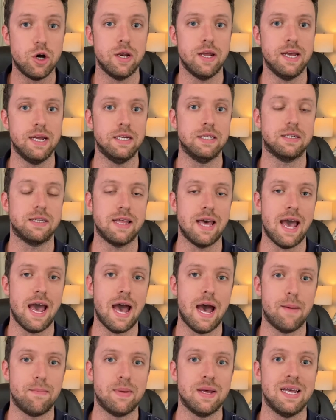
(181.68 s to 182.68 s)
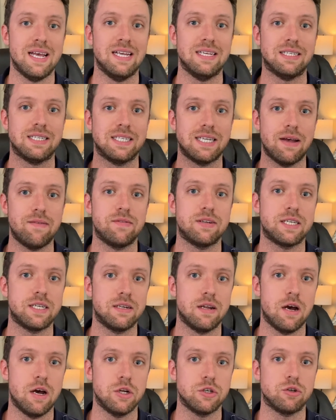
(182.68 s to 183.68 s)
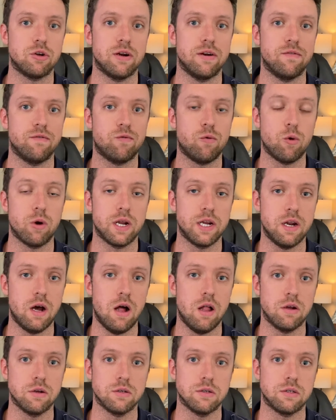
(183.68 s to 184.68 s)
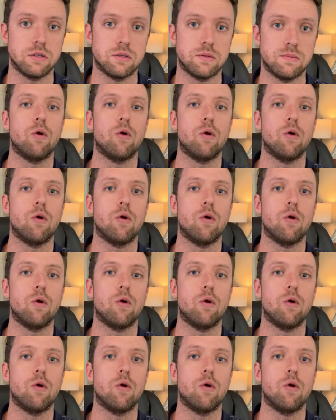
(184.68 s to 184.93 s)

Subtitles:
into the app, is $1,740.